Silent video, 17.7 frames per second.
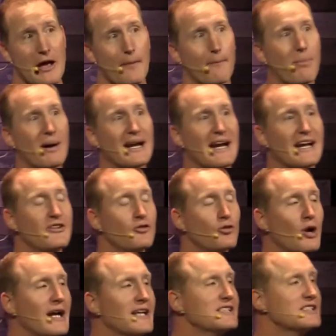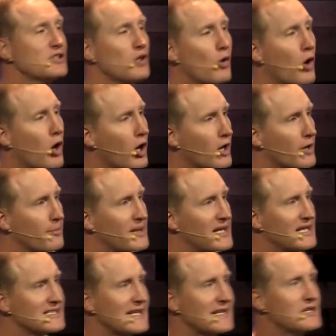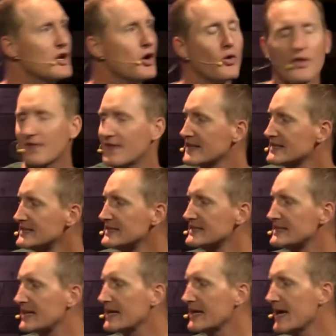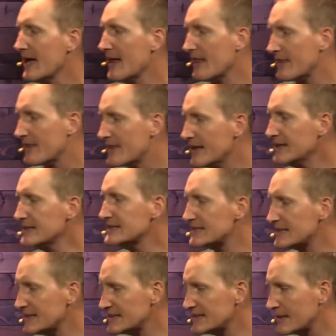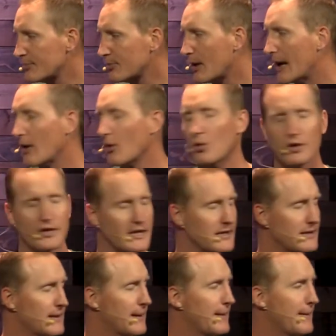But I try so hard because I know this is the priority.